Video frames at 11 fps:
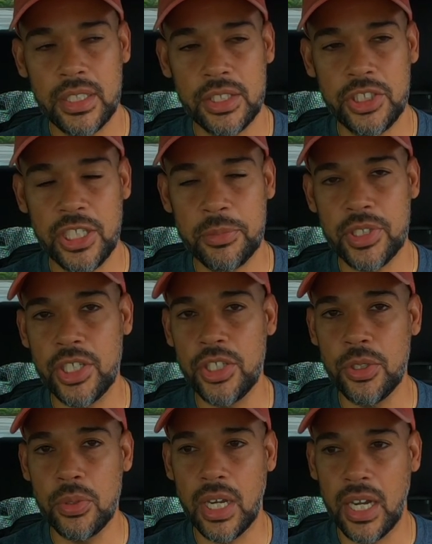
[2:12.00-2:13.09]
GMC
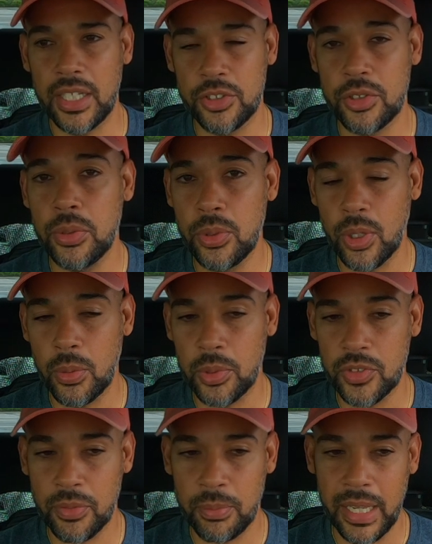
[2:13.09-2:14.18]
Yukon, the two door
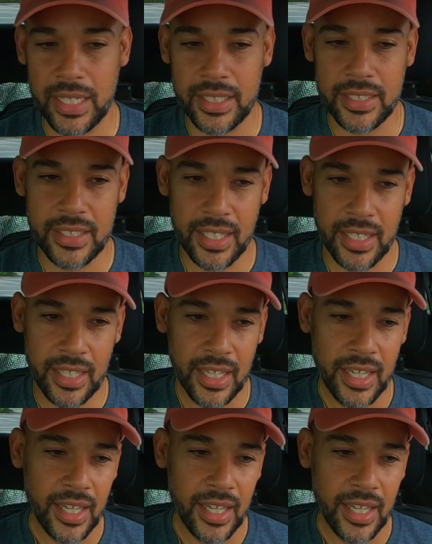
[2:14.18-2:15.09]
ones from back in the day.